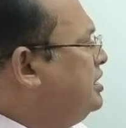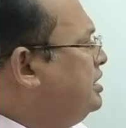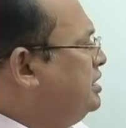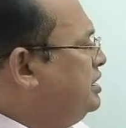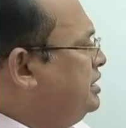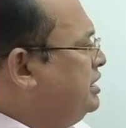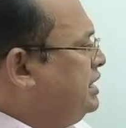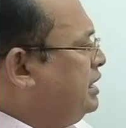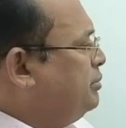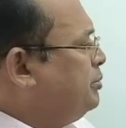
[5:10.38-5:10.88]

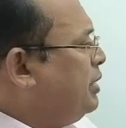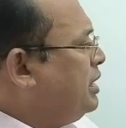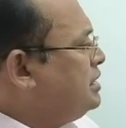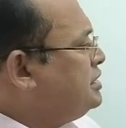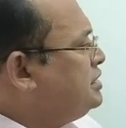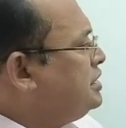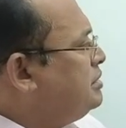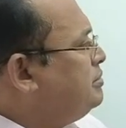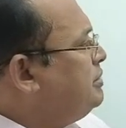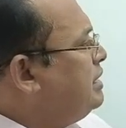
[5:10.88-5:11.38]

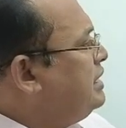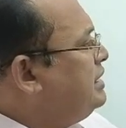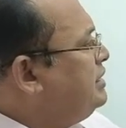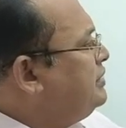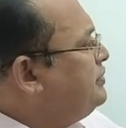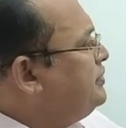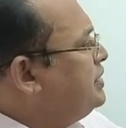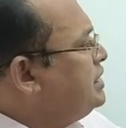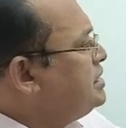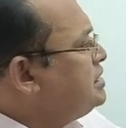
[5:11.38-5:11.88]
departure
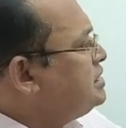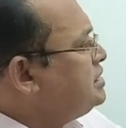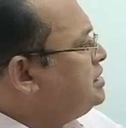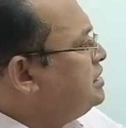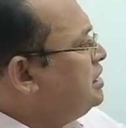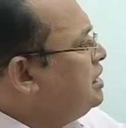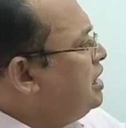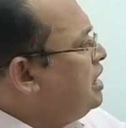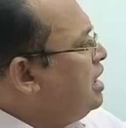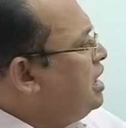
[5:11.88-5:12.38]
manifest
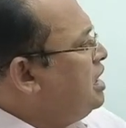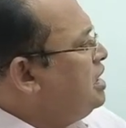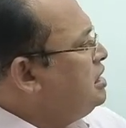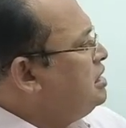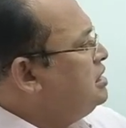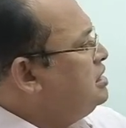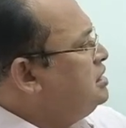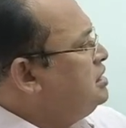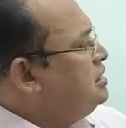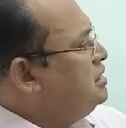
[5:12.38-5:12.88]
or
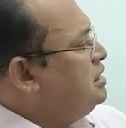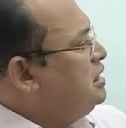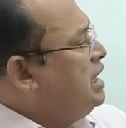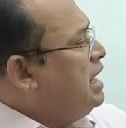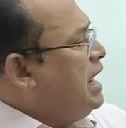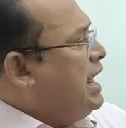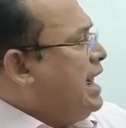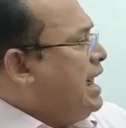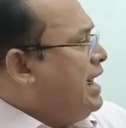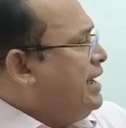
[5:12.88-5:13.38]

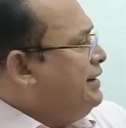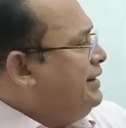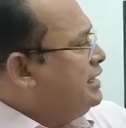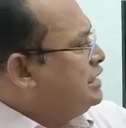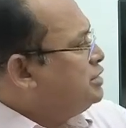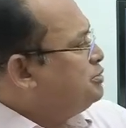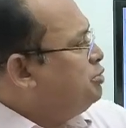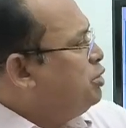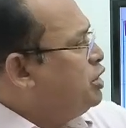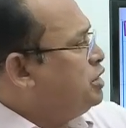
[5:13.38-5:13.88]
an
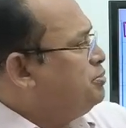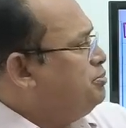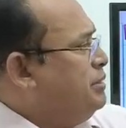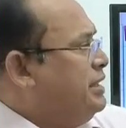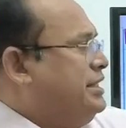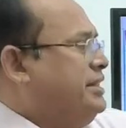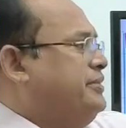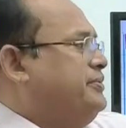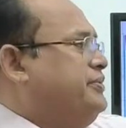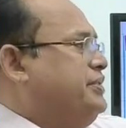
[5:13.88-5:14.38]
export
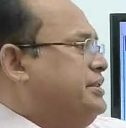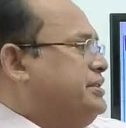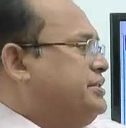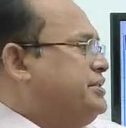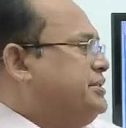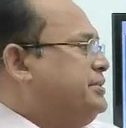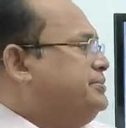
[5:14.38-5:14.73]
manifest